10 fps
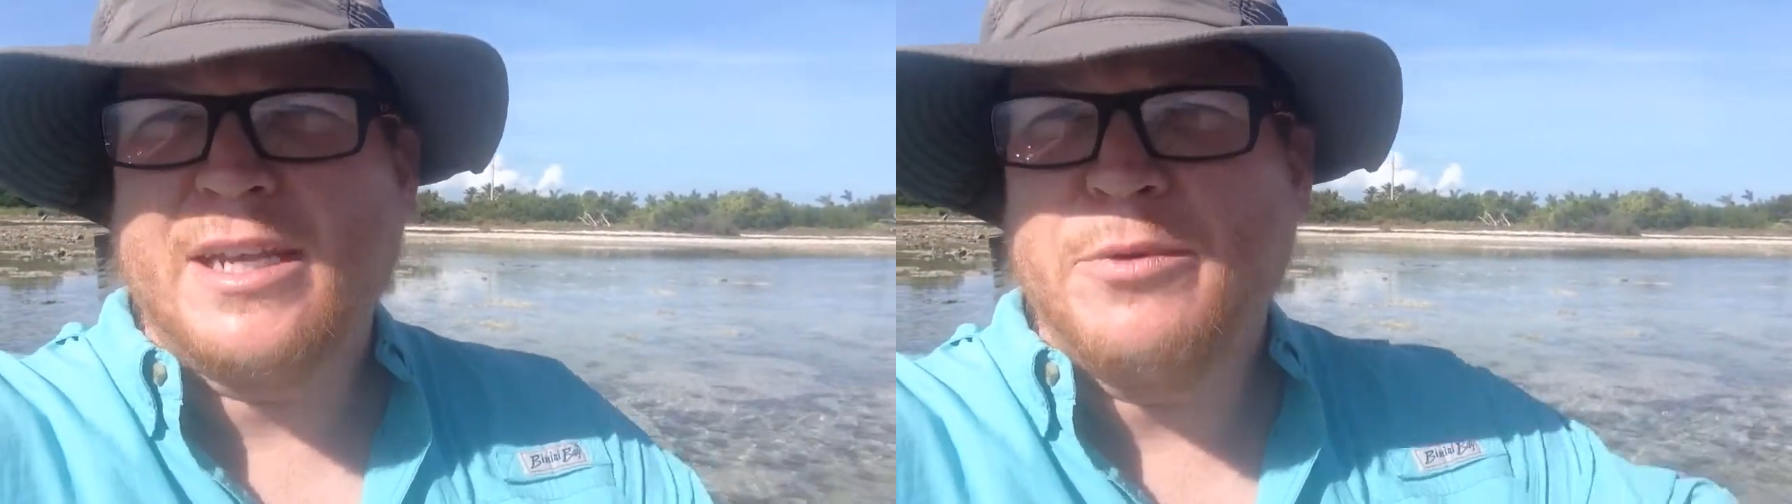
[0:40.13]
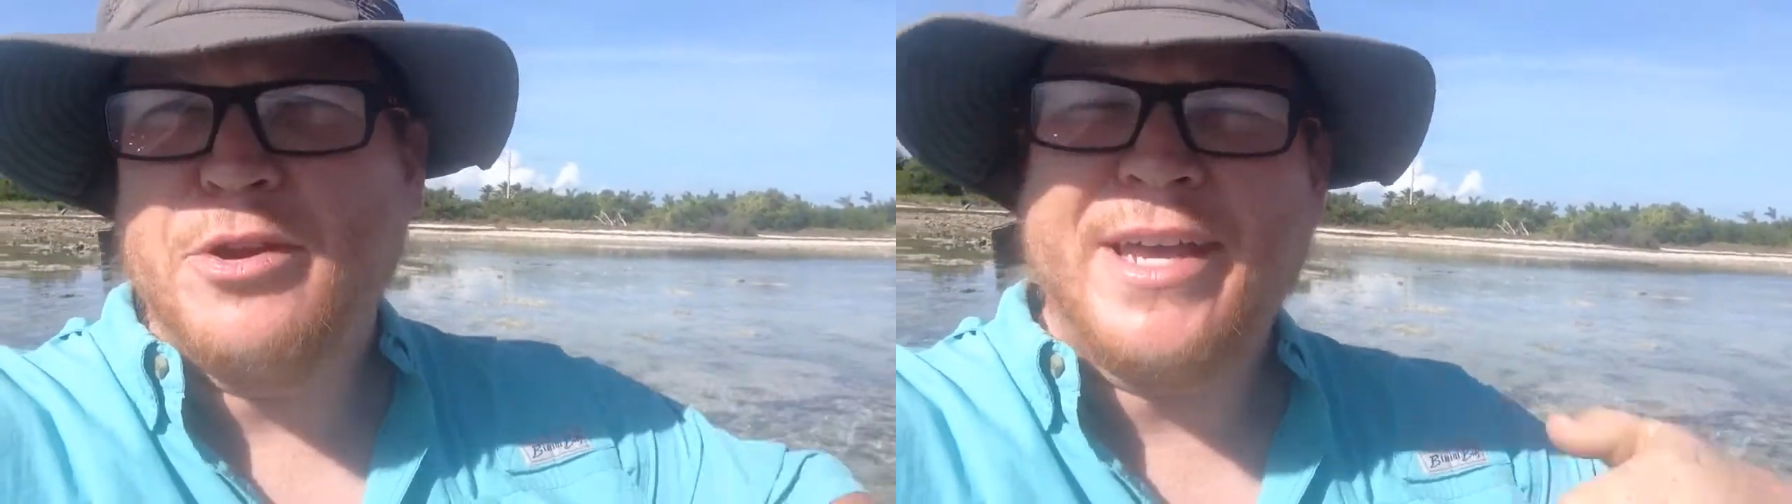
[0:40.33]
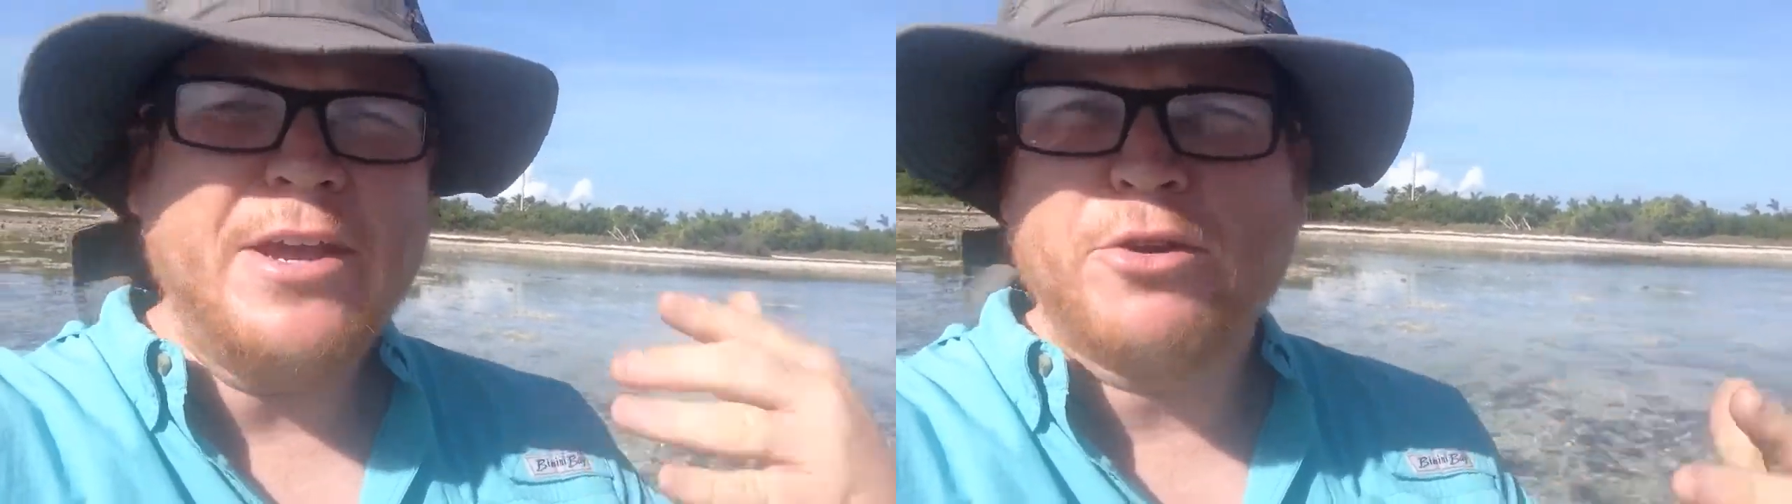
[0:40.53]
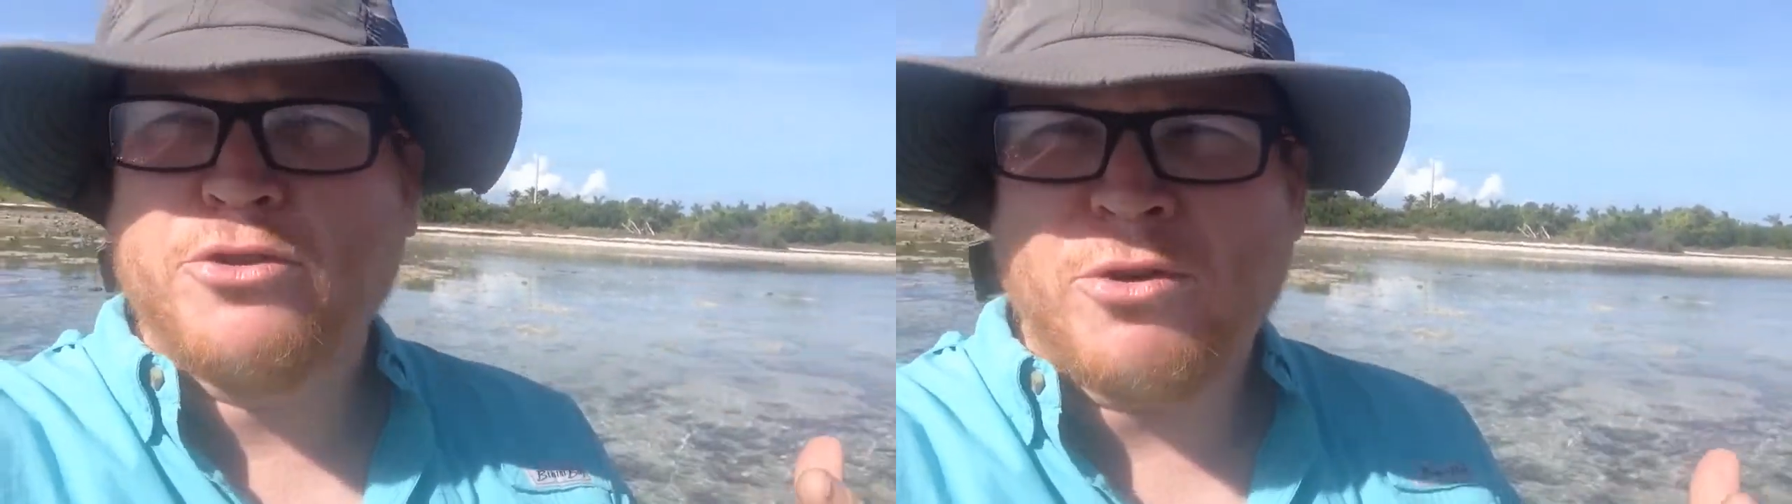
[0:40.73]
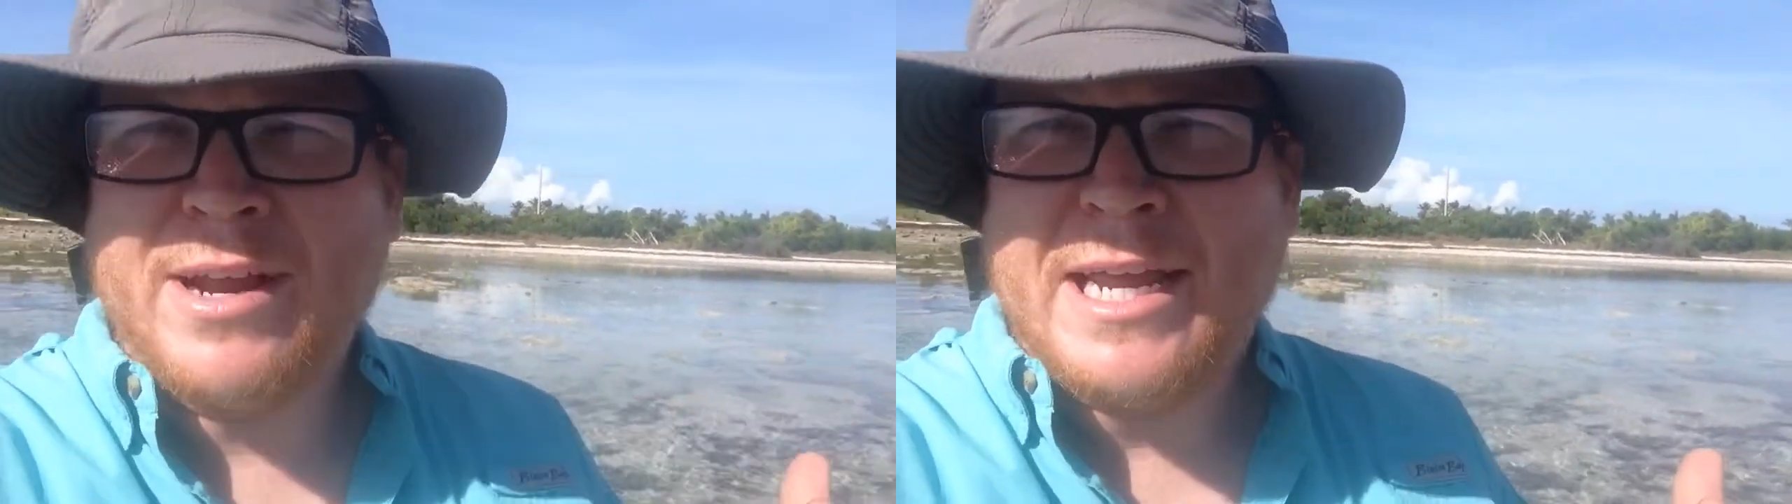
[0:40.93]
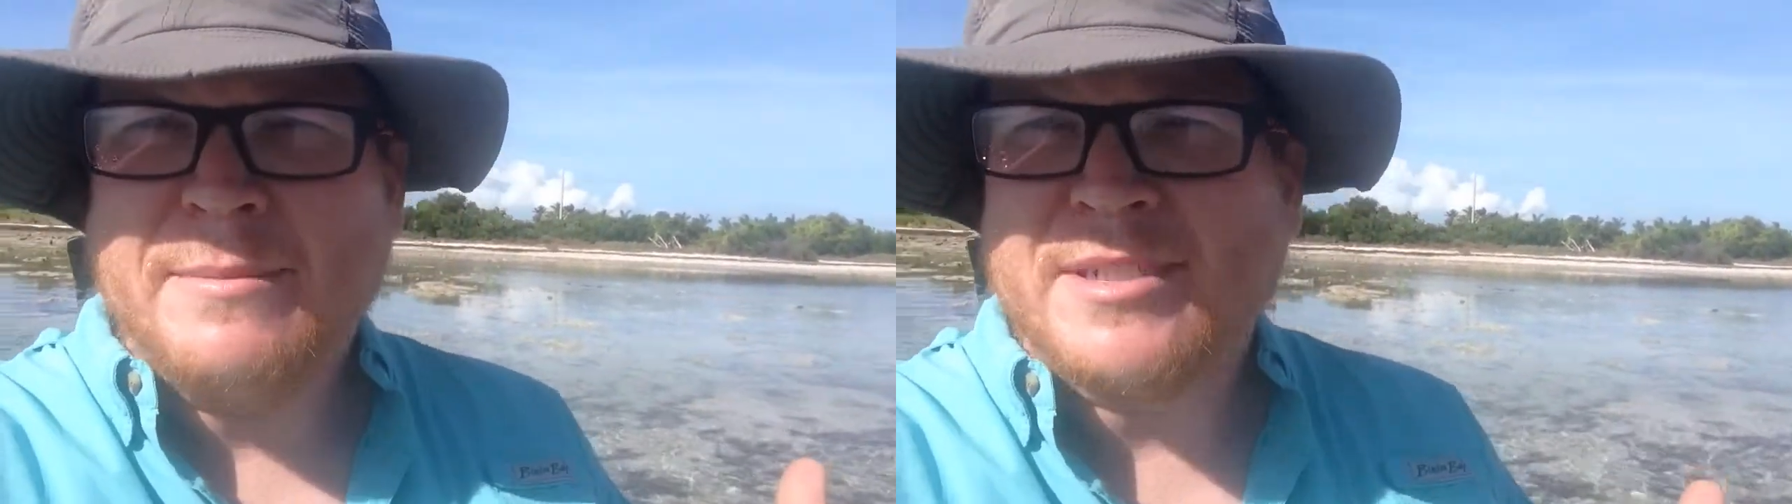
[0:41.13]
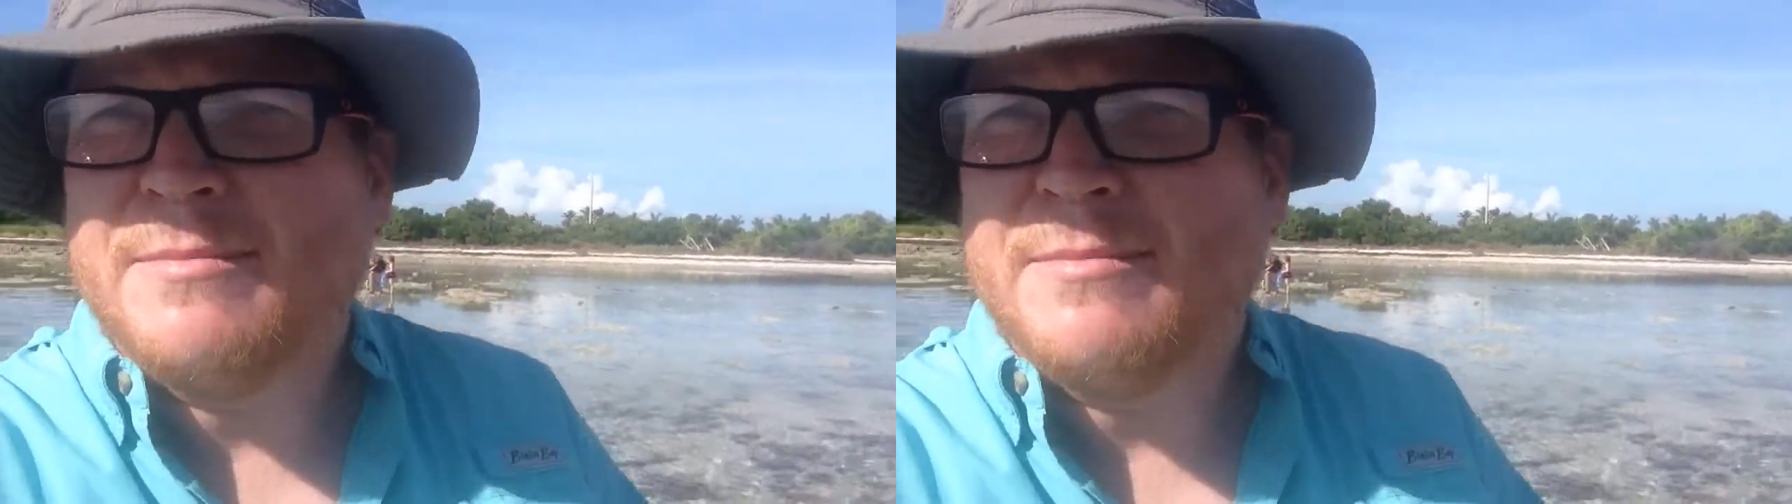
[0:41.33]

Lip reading: See, when you get your dream,